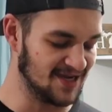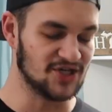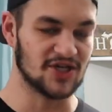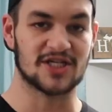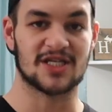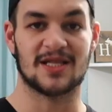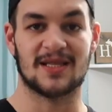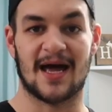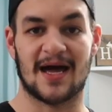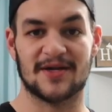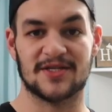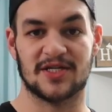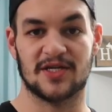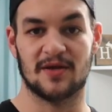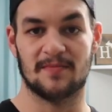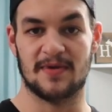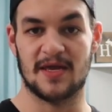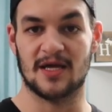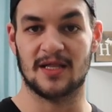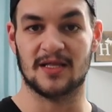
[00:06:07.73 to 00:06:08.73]
It just allows you
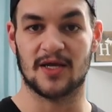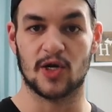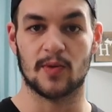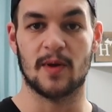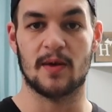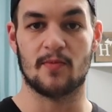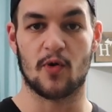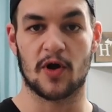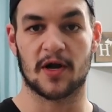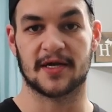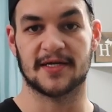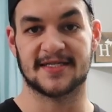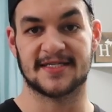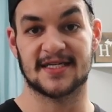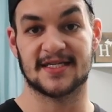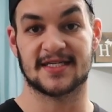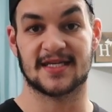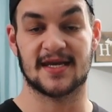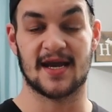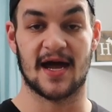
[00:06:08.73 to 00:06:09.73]
to be a little bit more
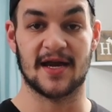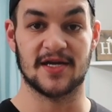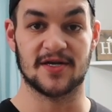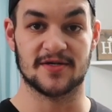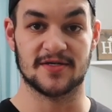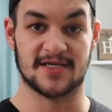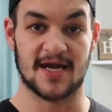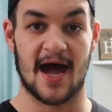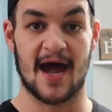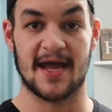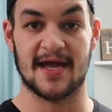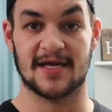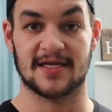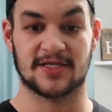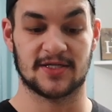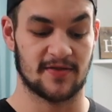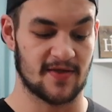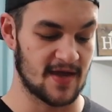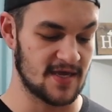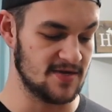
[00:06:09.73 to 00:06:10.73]
consistent on your
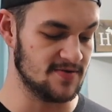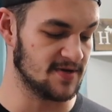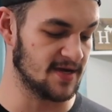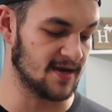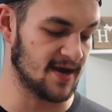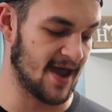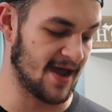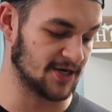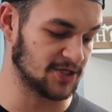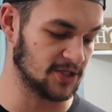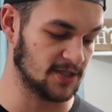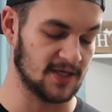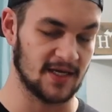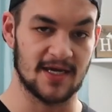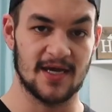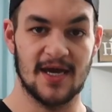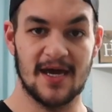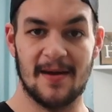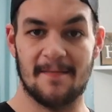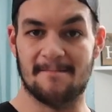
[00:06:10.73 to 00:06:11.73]
diet so that you can
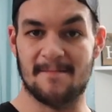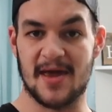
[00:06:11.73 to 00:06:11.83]
actually